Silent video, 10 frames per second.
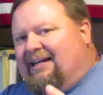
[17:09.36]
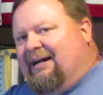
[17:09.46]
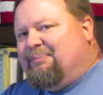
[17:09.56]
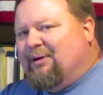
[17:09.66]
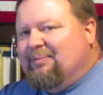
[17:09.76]

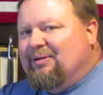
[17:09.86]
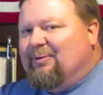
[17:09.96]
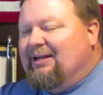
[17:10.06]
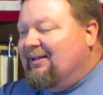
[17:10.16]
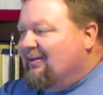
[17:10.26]
I probably
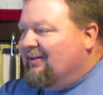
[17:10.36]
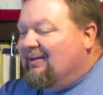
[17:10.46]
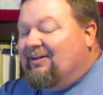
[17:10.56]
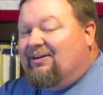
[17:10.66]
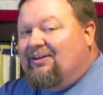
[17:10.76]
went a little
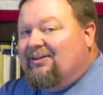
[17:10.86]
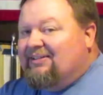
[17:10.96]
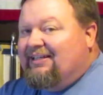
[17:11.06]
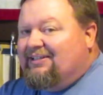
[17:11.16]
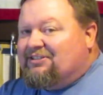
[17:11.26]
long
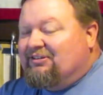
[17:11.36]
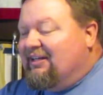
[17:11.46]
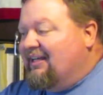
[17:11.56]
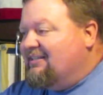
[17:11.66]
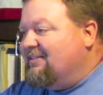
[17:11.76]
on the history
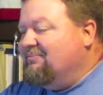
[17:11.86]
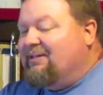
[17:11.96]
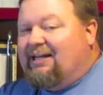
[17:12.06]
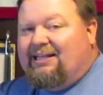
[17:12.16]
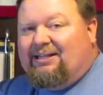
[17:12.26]
lesson,
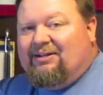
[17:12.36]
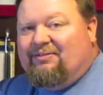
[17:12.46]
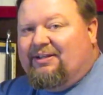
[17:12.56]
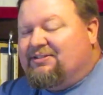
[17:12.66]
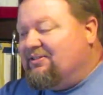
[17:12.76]
but I
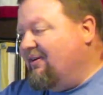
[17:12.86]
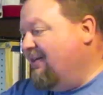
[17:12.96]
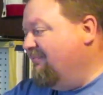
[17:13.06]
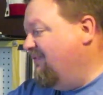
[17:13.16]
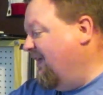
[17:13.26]
love history.
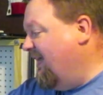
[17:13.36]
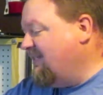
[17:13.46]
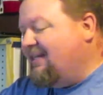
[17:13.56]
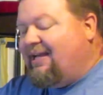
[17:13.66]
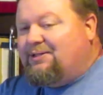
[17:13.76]
It
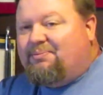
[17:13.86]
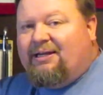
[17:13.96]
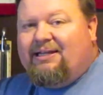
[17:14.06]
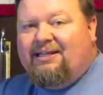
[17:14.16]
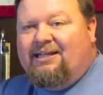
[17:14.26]
fascinates
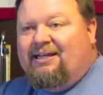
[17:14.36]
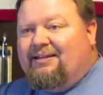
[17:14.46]
me.